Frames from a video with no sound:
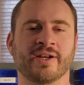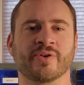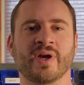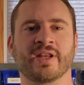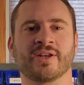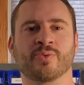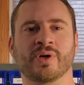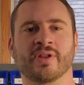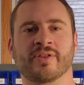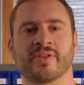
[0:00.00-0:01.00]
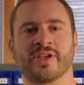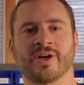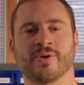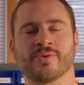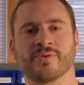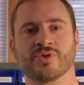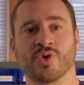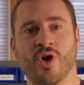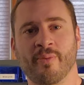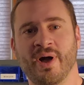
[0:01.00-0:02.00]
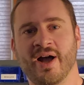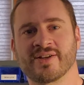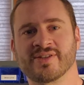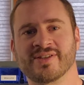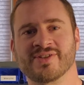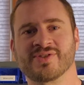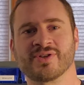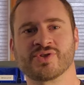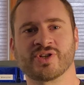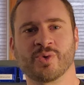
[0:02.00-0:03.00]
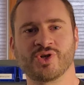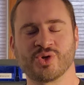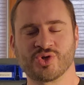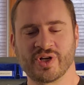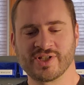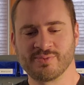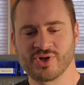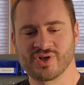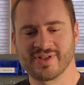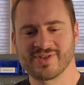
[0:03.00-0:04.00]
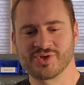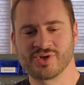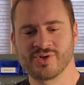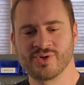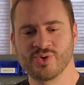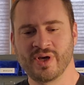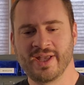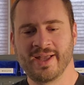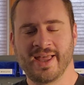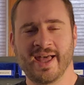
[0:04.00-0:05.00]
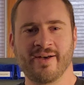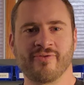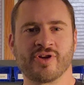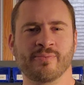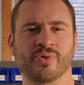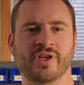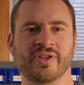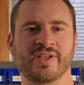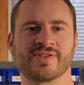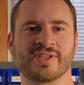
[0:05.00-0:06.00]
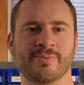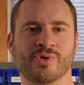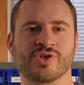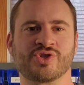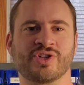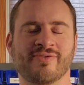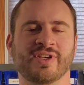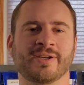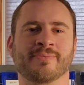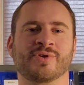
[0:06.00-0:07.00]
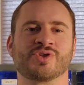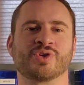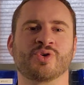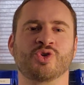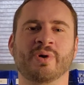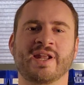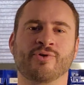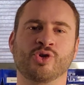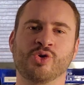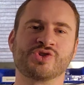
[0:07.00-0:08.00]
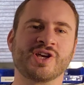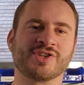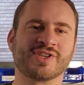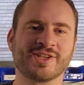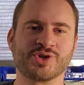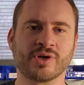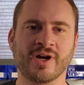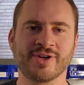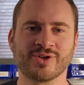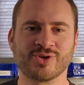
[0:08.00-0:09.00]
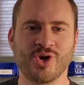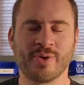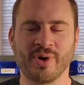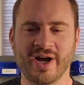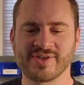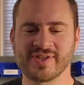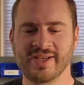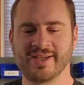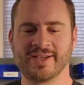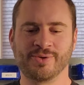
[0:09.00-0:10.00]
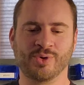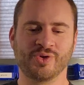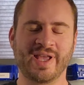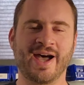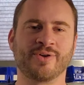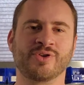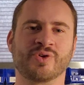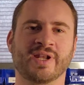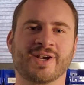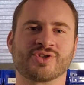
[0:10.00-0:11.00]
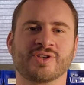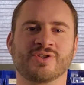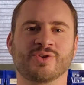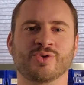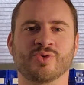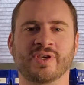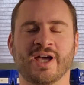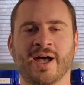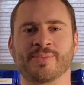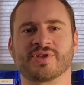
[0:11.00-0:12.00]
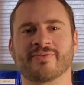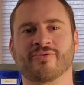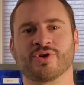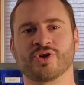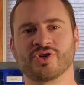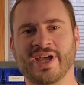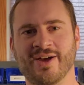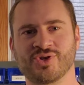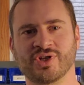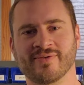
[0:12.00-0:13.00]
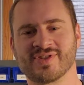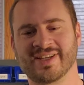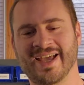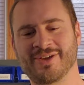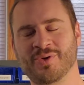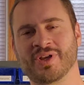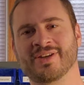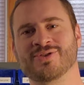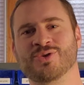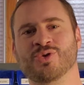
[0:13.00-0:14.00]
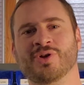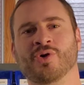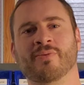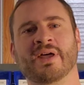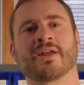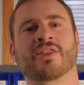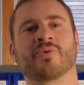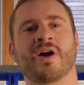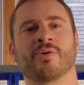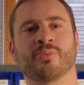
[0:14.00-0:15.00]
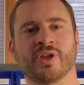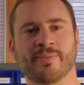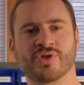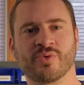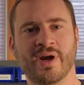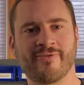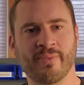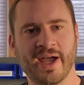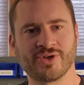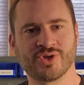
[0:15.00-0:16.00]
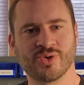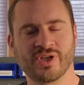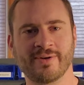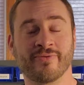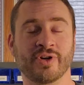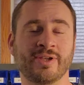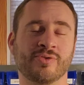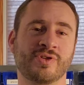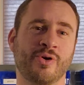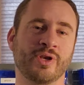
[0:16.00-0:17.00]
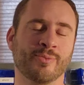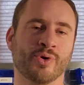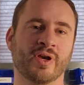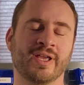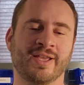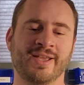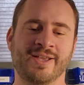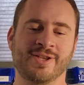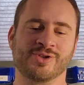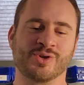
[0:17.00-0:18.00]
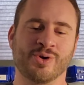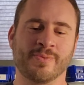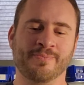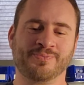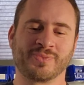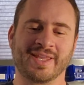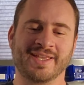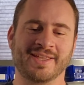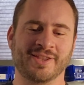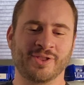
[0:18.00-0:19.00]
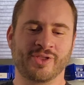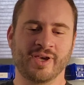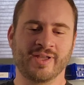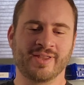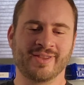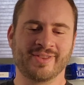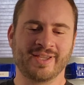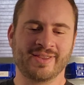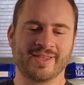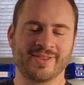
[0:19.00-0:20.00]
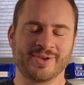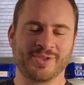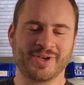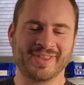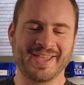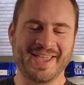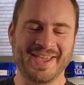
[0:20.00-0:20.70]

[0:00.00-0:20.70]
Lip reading: integrated with dog boxes or sequential transmissions to have completely seamless shifting. So you might have a load cell sensor on your dog box. Well, now you can actually do the opposite for your downshifts, and now you can do an automatic throttle blip to rev match. No need for heel toe anymore. So the